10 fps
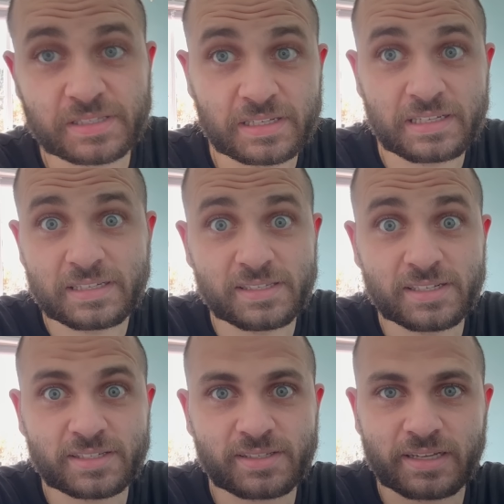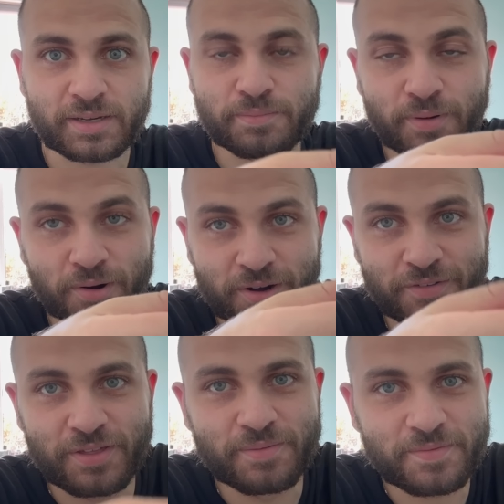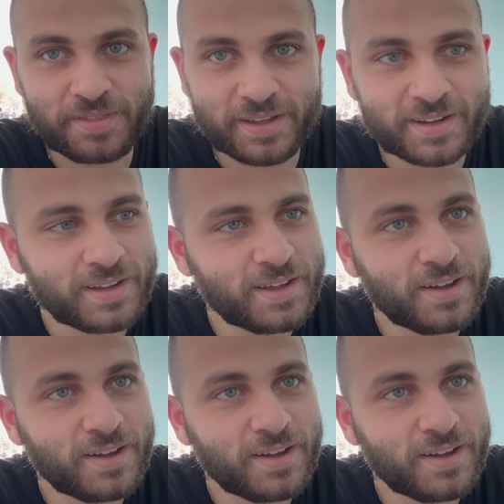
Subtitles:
the easiest part of the thing.